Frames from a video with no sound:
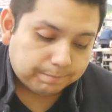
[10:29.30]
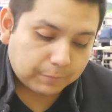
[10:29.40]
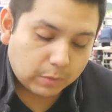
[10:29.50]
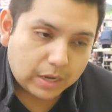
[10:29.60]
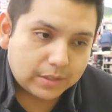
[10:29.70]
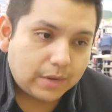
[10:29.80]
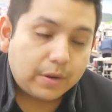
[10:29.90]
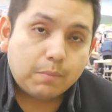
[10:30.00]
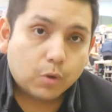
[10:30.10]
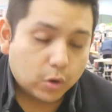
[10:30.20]
Round
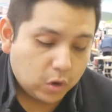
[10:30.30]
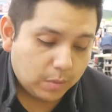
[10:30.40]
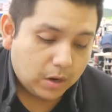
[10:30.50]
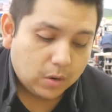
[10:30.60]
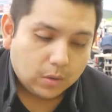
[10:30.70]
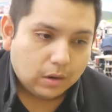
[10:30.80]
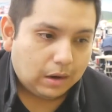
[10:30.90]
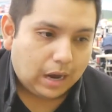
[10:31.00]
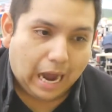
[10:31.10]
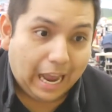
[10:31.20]
7,
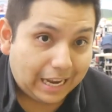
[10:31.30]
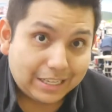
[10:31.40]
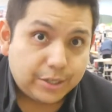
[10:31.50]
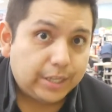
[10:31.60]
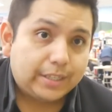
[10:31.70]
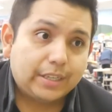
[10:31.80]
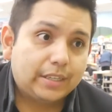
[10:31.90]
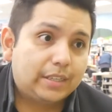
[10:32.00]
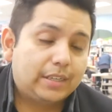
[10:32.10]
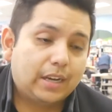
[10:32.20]
Murakumo, I had to G
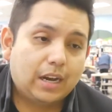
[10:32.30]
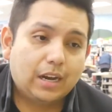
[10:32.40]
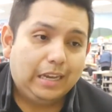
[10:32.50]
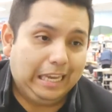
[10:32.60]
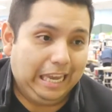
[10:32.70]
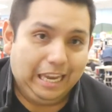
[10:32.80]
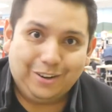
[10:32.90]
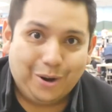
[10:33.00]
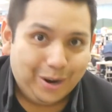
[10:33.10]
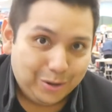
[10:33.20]
assist. He hit
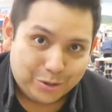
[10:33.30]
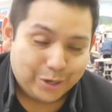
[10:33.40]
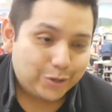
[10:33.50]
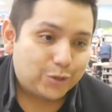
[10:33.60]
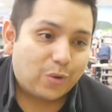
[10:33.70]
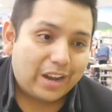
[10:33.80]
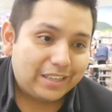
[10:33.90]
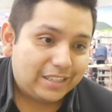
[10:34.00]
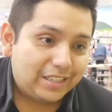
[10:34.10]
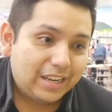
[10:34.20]
critical triggers
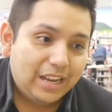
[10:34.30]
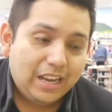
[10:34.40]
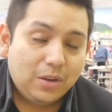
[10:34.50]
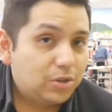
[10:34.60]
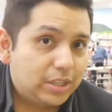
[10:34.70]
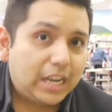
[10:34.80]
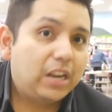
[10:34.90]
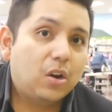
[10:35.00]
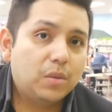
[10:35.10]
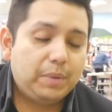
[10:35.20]
twice. He was just
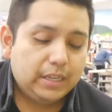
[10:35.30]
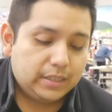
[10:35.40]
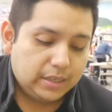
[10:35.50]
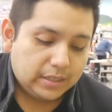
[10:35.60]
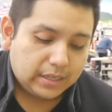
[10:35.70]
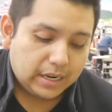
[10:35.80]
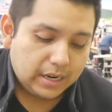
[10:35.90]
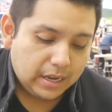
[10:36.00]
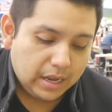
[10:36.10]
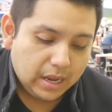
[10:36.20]
getting all the pieces, and
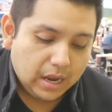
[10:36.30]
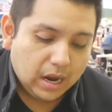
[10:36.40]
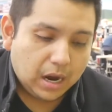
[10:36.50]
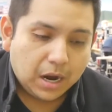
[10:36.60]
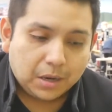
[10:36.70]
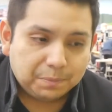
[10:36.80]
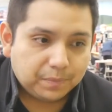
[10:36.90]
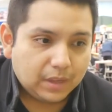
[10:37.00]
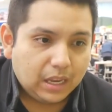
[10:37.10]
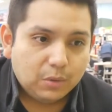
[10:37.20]

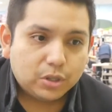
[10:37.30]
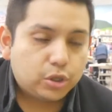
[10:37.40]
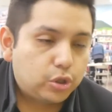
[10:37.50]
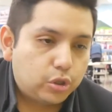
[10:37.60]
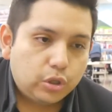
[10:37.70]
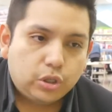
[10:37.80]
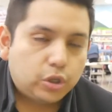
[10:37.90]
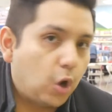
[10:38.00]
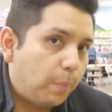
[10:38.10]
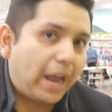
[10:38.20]
it was
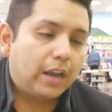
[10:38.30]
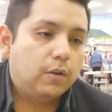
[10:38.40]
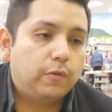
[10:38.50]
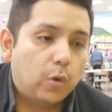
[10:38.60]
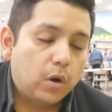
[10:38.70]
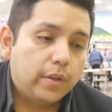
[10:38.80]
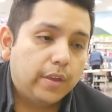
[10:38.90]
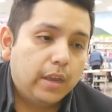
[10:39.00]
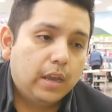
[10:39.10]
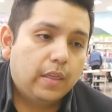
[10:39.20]
so back and forth
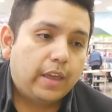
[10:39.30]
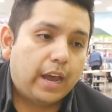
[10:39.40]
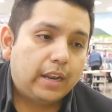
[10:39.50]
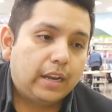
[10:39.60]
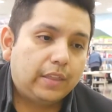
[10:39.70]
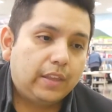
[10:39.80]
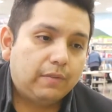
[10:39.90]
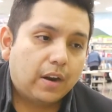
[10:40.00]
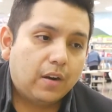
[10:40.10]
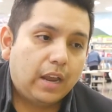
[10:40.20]
that at the
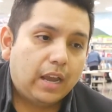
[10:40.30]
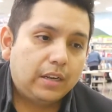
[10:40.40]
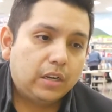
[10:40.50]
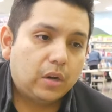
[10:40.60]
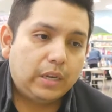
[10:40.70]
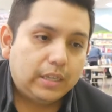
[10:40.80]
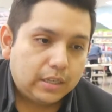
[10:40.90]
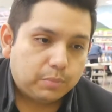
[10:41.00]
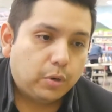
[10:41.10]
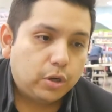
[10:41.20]
very end, he did
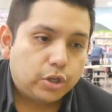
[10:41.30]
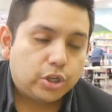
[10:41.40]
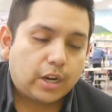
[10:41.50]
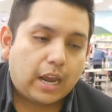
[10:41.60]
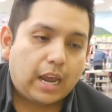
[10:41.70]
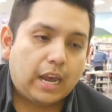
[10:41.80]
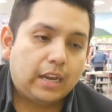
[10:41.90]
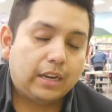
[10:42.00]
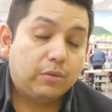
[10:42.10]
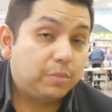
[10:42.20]
his push,
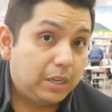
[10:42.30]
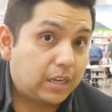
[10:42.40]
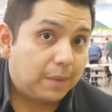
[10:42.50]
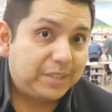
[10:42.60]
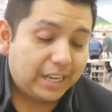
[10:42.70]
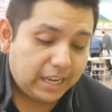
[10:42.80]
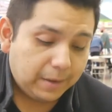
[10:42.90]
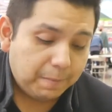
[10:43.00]
and it was me top decking.